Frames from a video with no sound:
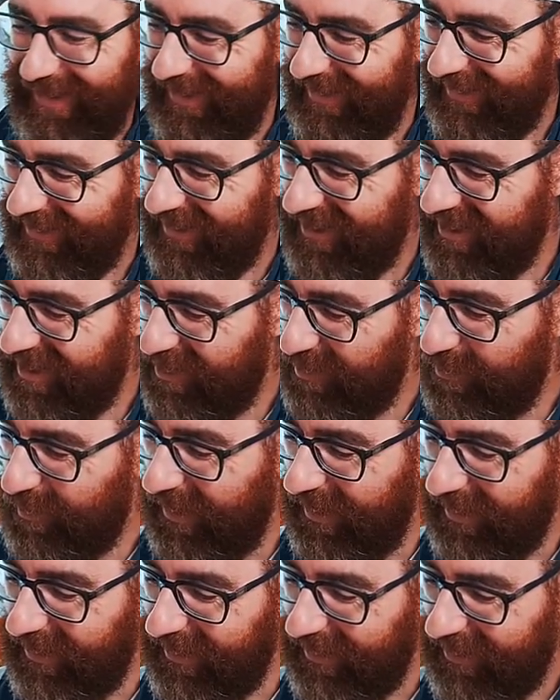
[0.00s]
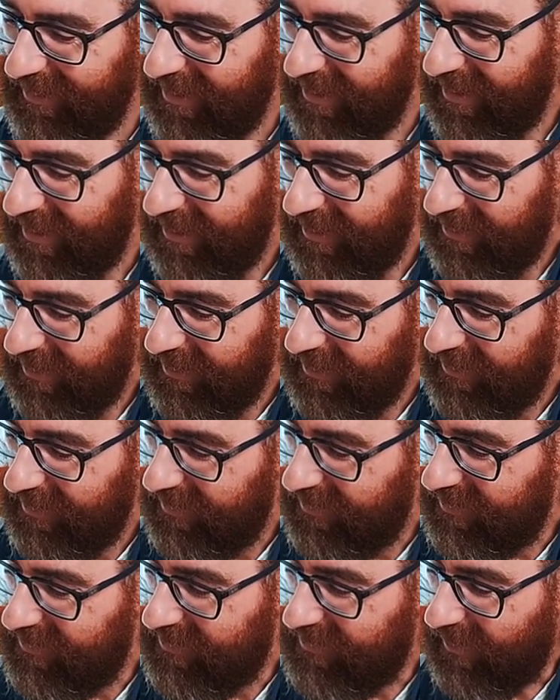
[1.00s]
Green and pink.
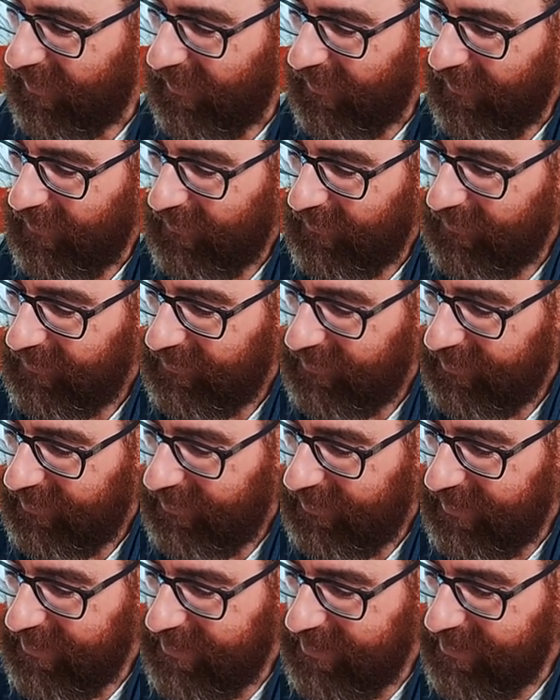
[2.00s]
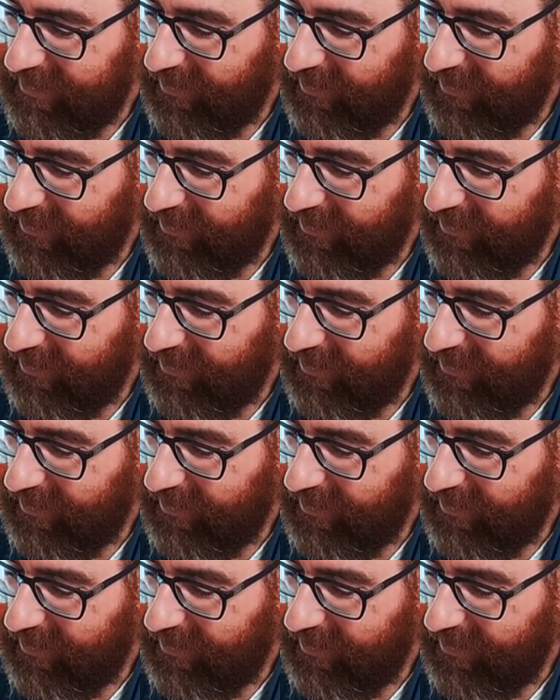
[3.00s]
So this is